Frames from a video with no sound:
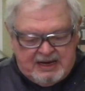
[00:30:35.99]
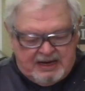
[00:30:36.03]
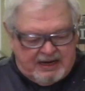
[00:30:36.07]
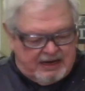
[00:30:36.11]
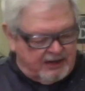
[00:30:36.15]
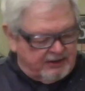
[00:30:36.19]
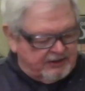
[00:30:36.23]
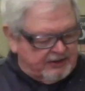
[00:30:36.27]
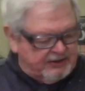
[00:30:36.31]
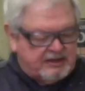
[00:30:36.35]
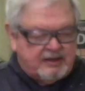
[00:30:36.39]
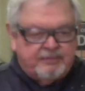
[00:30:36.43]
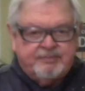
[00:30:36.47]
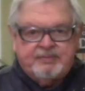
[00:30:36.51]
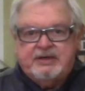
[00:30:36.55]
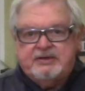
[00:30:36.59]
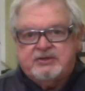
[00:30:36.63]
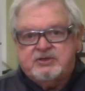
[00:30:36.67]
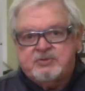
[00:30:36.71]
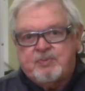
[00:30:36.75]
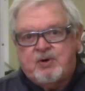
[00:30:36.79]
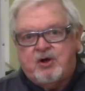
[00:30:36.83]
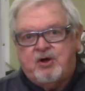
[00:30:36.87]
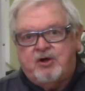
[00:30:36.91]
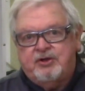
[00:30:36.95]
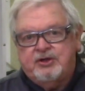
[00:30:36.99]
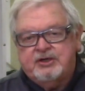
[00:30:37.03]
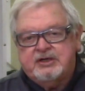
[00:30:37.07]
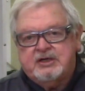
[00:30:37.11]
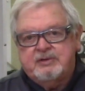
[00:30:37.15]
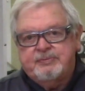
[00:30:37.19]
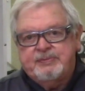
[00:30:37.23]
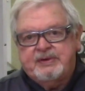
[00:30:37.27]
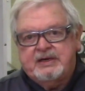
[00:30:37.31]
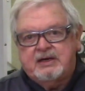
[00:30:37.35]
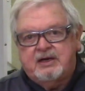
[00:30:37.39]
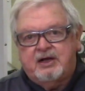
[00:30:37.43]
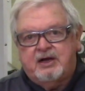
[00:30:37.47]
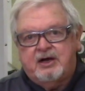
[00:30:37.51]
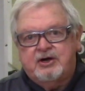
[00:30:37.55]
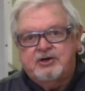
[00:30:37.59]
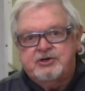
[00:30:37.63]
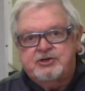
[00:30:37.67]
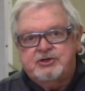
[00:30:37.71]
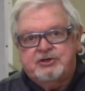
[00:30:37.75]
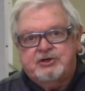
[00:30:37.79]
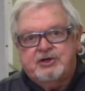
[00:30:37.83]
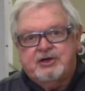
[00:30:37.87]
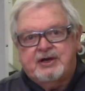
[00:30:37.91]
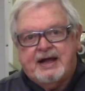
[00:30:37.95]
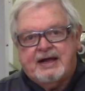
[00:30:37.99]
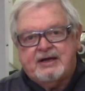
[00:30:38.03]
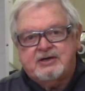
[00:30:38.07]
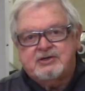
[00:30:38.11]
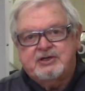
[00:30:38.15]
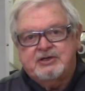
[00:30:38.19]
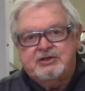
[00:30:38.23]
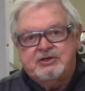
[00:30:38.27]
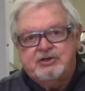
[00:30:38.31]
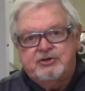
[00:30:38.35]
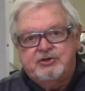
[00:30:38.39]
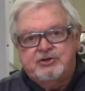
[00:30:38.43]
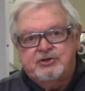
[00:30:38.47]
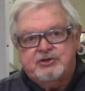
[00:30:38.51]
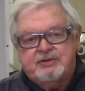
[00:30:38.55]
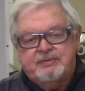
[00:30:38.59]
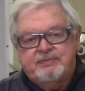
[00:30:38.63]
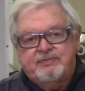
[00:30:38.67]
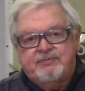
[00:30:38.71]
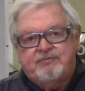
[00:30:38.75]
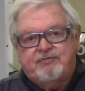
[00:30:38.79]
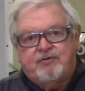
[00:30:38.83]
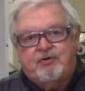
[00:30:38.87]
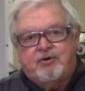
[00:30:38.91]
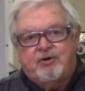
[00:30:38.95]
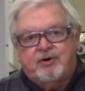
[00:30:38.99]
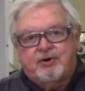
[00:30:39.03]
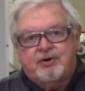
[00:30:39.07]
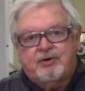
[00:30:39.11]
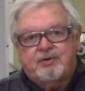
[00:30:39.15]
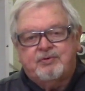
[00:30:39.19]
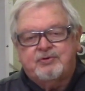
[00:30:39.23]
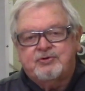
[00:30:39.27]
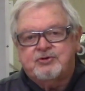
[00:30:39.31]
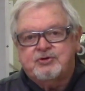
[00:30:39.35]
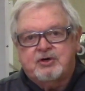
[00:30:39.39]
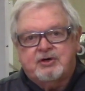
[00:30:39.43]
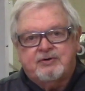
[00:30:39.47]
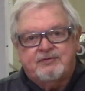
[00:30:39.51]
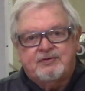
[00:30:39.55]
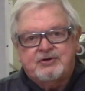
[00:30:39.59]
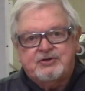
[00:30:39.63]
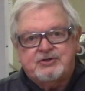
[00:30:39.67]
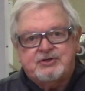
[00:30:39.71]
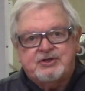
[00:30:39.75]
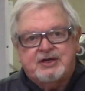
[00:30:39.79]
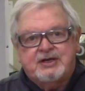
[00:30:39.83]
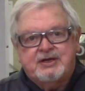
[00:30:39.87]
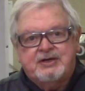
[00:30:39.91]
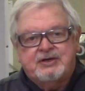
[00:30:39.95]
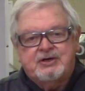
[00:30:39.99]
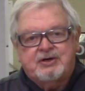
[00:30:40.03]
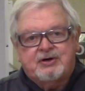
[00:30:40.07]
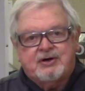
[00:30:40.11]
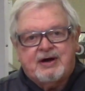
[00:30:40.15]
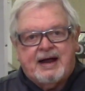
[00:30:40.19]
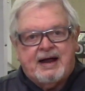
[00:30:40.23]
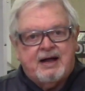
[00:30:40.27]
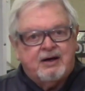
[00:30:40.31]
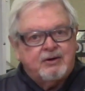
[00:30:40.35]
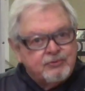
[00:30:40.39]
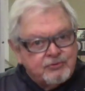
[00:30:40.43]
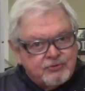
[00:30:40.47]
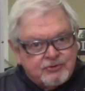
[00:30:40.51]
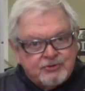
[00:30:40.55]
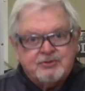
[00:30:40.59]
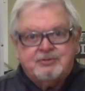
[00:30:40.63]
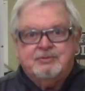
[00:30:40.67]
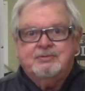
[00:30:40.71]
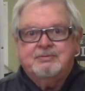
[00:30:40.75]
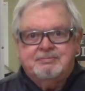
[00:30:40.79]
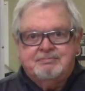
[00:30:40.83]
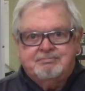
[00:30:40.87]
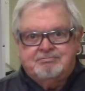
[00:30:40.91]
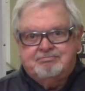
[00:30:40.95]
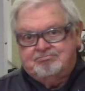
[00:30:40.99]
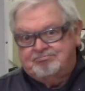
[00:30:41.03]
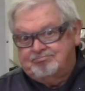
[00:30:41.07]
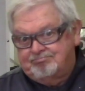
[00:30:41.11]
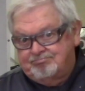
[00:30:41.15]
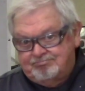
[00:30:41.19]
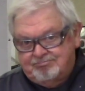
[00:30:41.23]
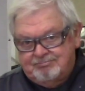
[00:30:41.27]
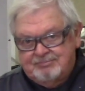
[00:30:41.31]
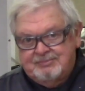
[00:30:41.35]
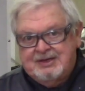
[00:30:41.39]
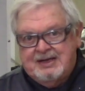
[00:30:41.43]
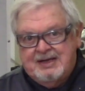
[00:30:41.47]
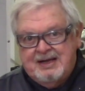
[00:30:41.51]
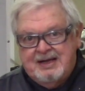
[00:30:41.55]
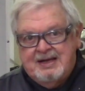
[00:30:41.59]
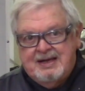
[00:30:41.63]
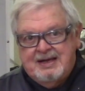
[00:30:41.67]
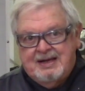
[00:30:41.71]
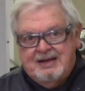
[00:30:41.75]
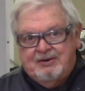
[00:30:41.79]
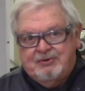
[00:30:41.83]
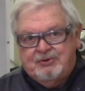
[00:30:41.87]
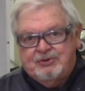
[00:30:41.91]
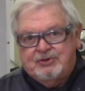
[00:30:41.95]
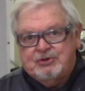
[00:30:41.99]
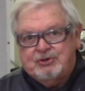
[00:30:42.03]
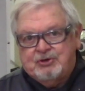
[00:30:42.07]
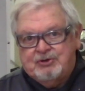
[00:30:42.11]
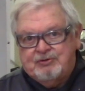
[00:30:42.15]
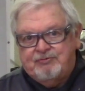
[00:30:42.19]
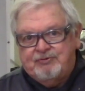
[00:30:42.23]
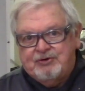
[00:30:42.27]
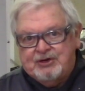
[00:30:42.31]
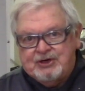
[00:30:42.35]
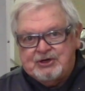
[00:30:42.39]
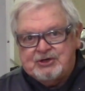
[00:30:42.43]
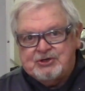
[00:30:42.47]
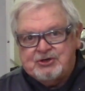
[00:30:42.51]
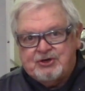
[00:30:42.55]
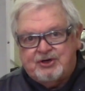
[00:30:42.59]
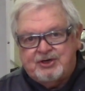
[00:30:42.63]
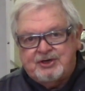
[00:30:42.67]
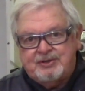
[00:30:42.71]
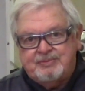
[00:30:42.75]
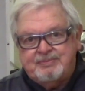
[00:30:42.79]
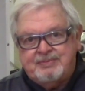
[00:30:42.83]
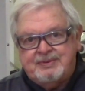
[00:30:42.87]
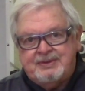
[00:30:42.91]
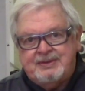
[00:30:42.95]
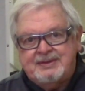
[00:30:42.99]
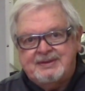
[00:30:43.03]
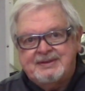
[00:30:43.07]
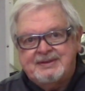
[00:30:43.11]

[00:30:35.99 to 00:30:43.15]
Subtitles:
They can be small, they can be large. You can actually use them for service in your house with a good finish on them.